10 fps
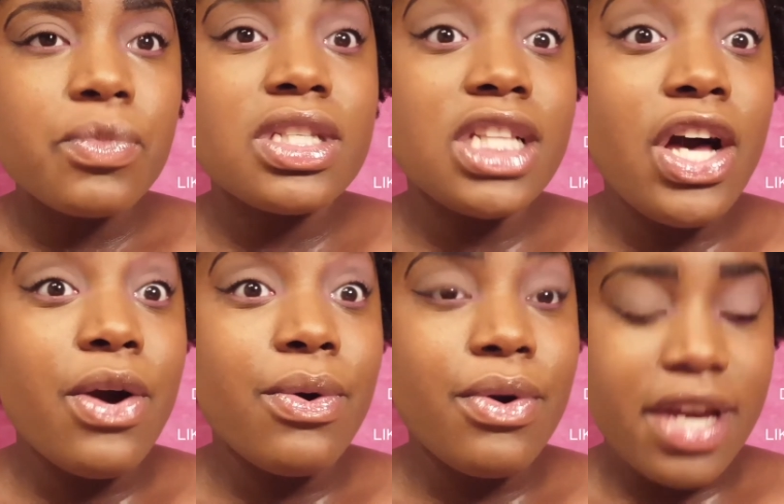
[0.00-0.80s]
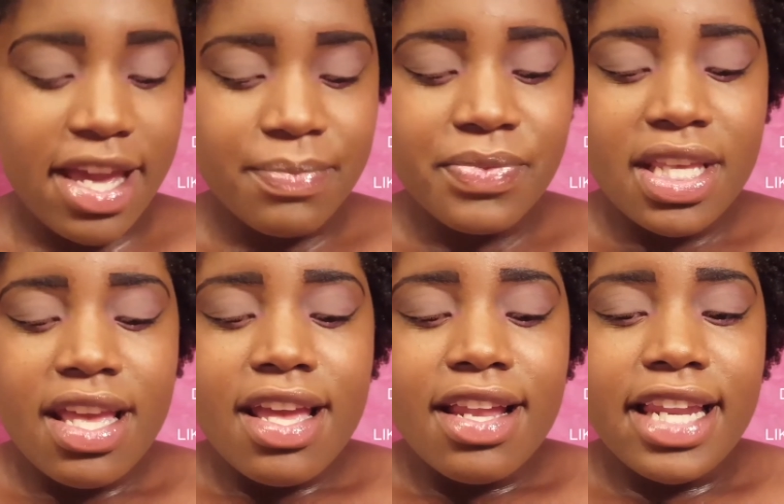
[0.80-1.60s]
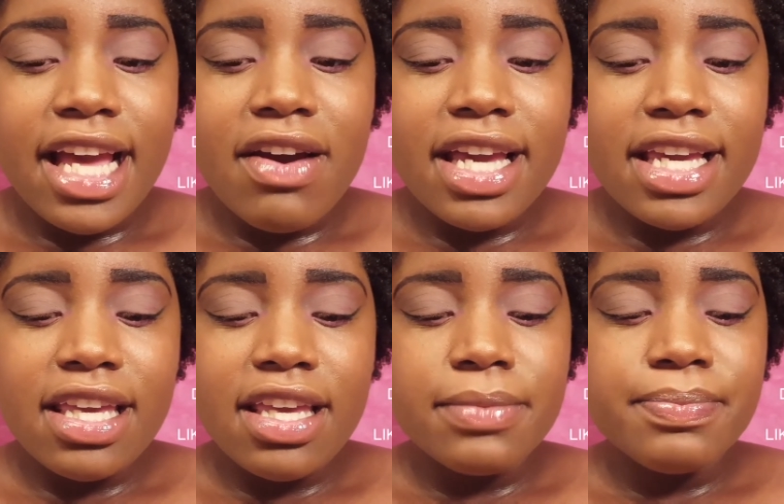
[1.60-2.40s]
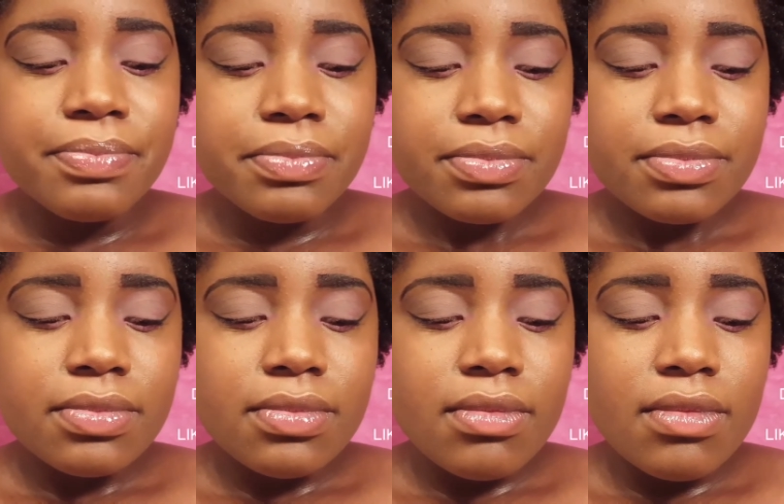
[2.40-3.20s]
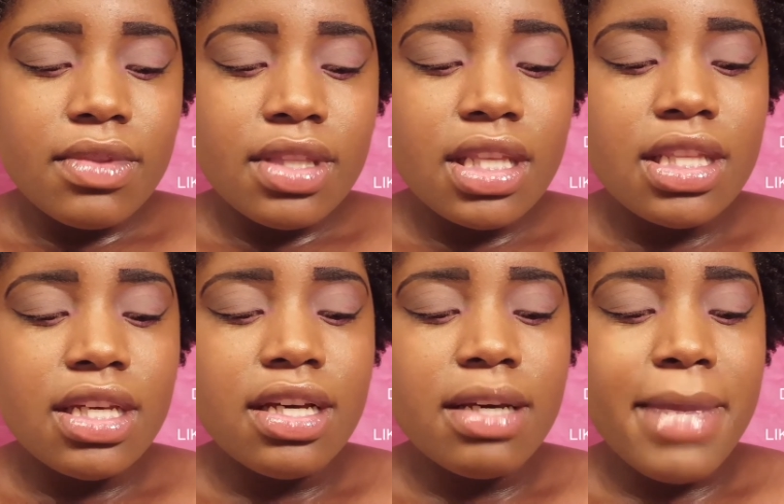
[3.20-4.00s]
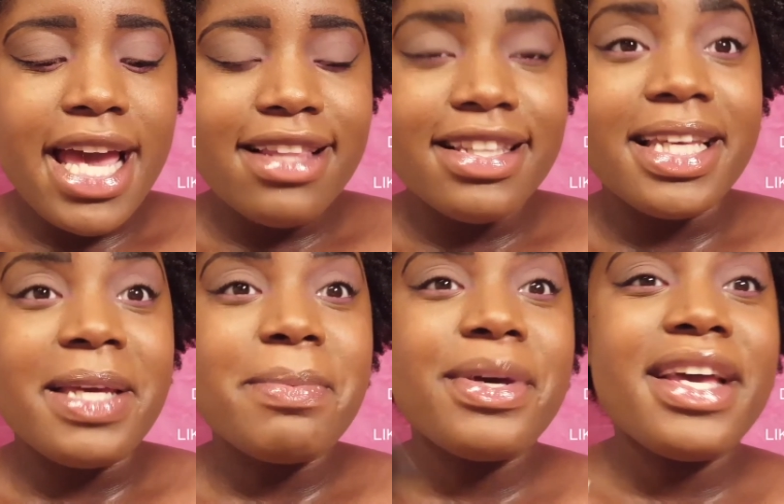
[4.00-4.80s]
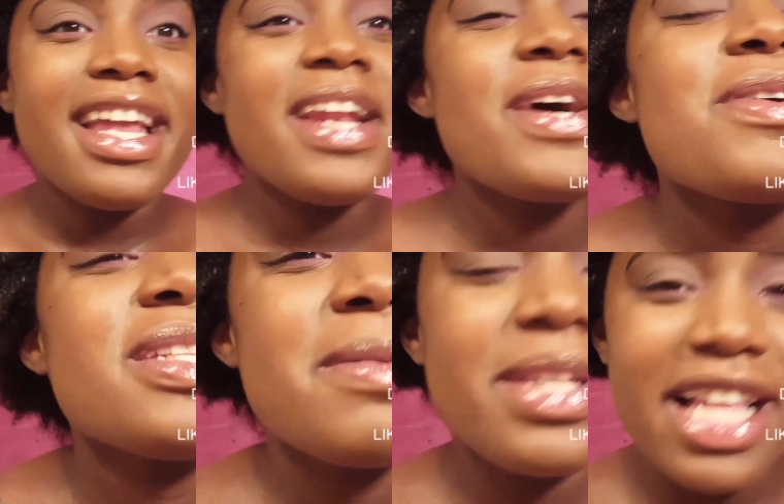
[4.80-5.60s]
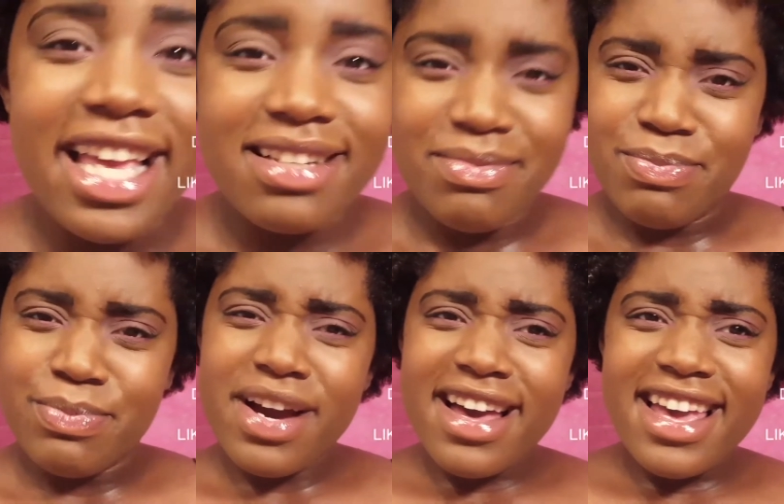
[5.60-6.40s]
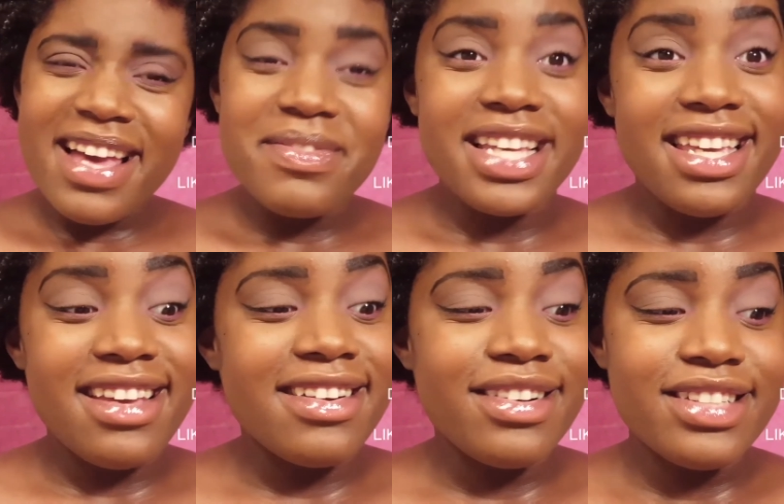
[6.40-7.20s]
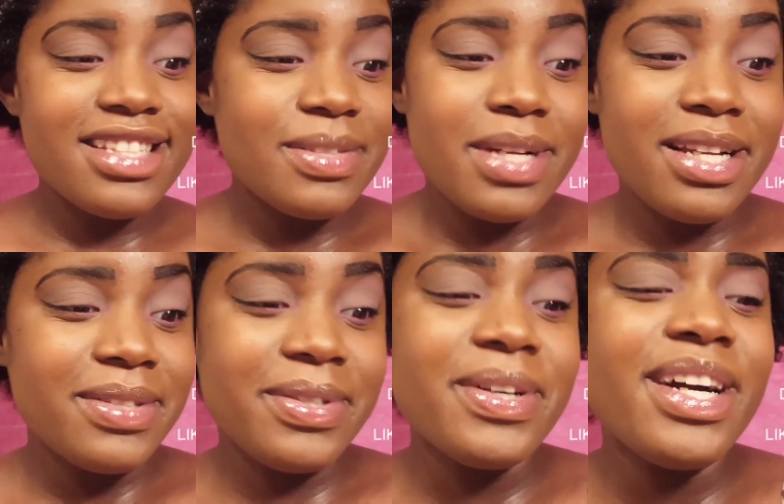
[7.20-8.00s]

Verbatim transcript: Slow, okay? Now I get the matte lip. And I know some of you like, what? I'm like, yeah, girl, this is what I do.